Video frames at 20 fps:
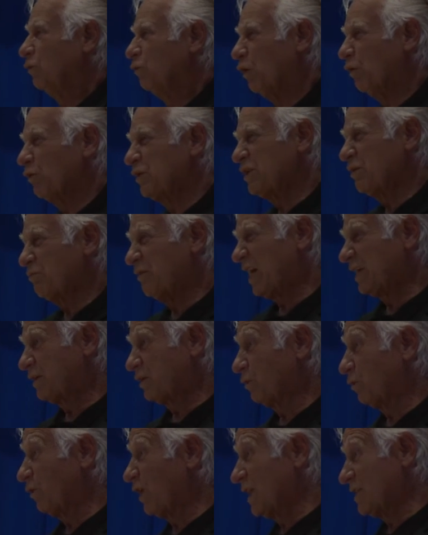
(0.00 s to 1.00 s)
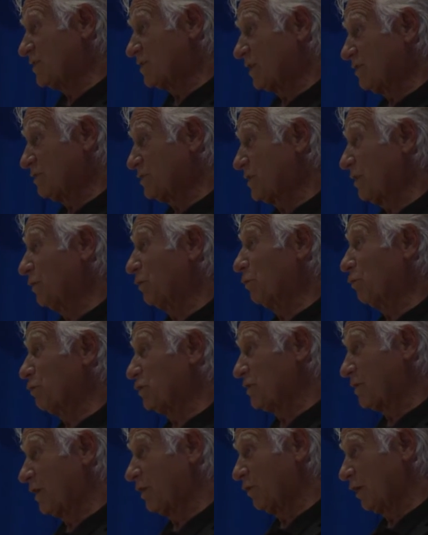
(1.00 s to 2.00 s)
Well, when the mycorrhizae saw what
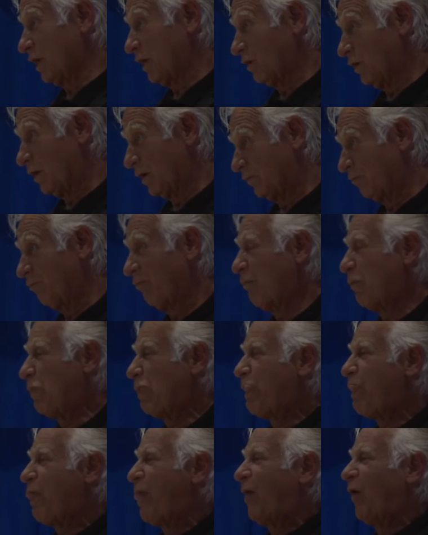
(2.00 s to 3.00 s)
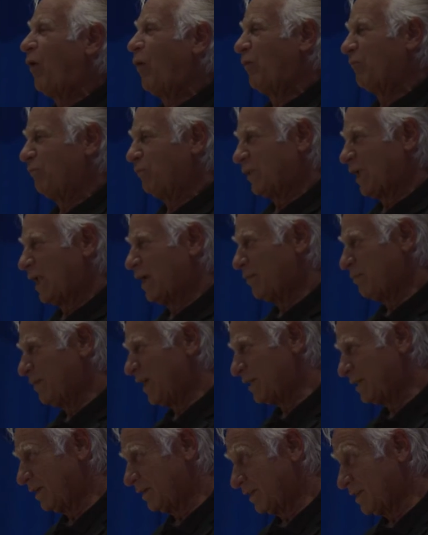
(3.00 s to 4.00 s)
was going on, and I'm
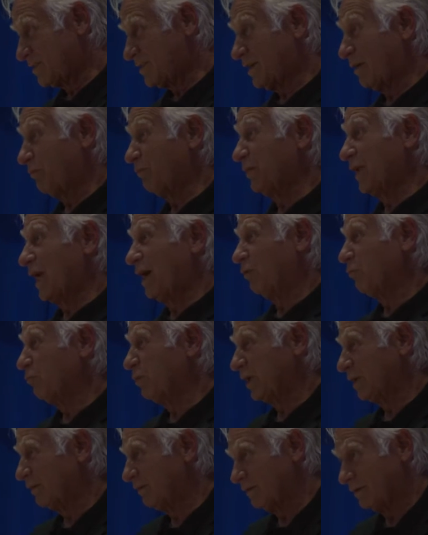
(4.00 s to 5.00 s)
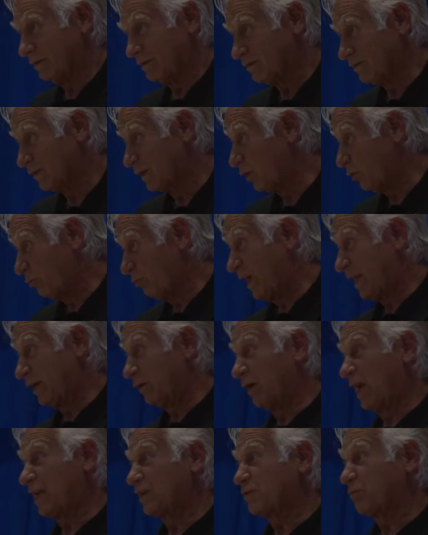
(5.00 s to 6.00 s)
making this up now, but there's no
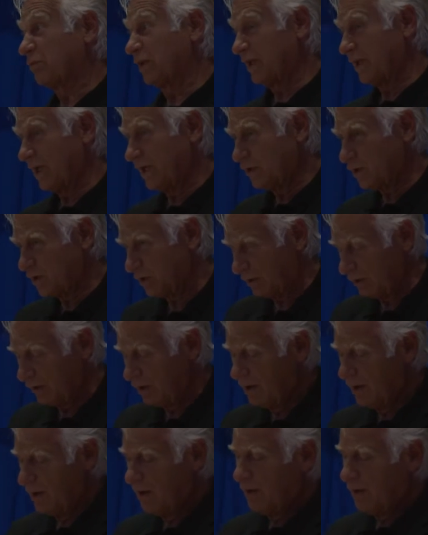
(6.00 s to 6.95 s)
better explanation.